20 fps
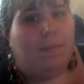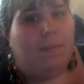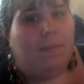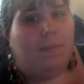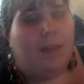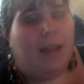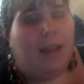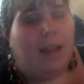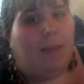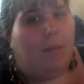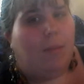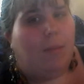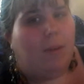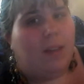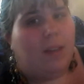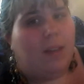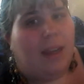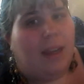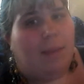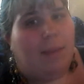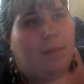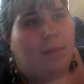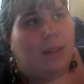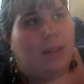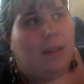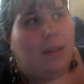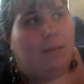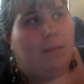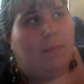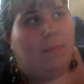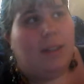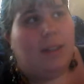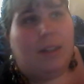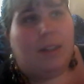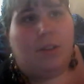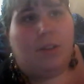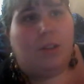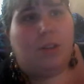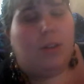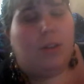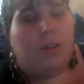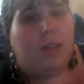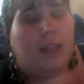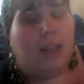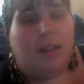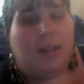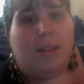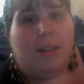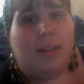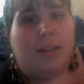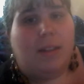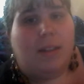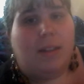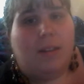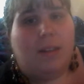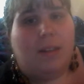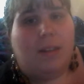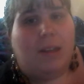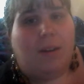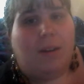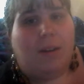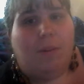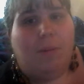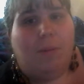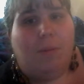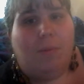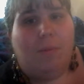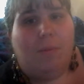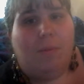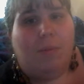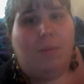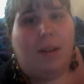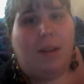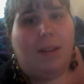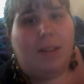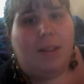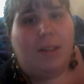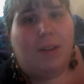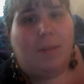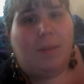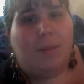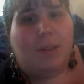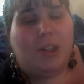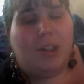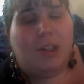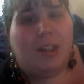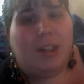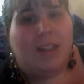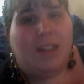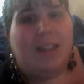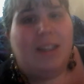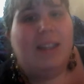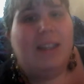and I have more time to stitch, dance, sew on the sewing machine.